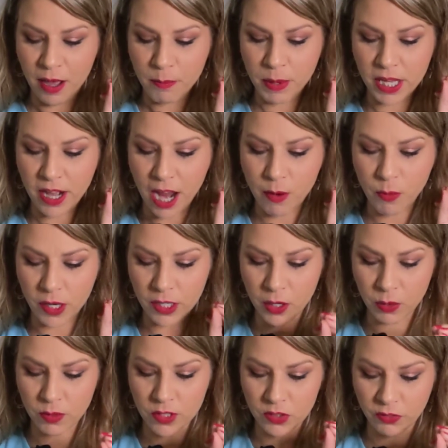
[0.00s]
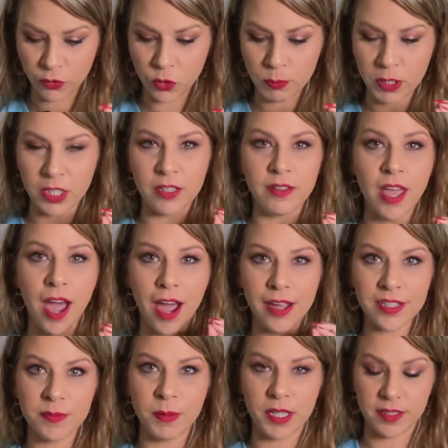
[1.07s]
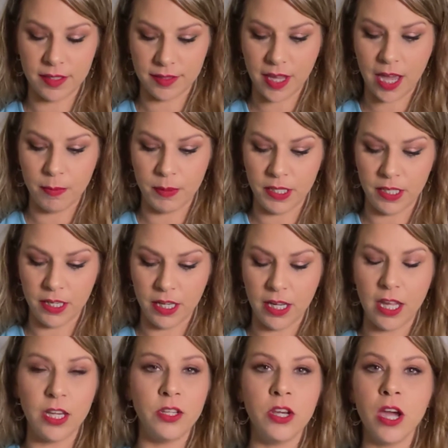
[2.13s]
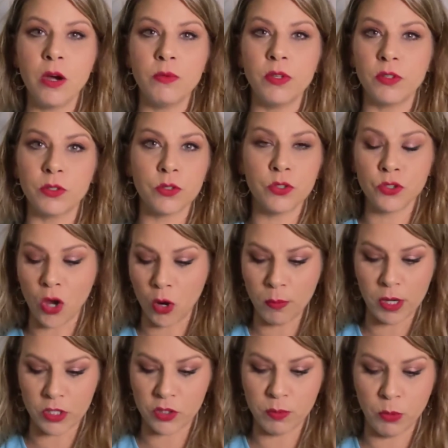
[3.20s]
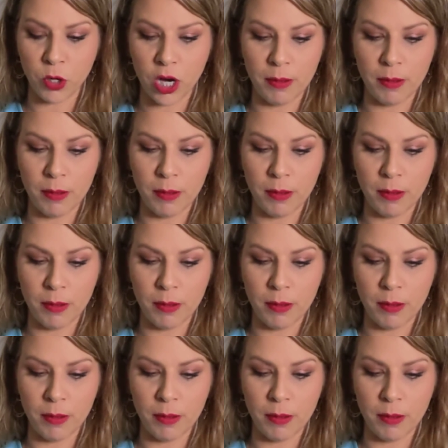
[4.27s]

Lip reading: But I want to go in this full moon and the aspects that's happening in it, and know that there's so much more.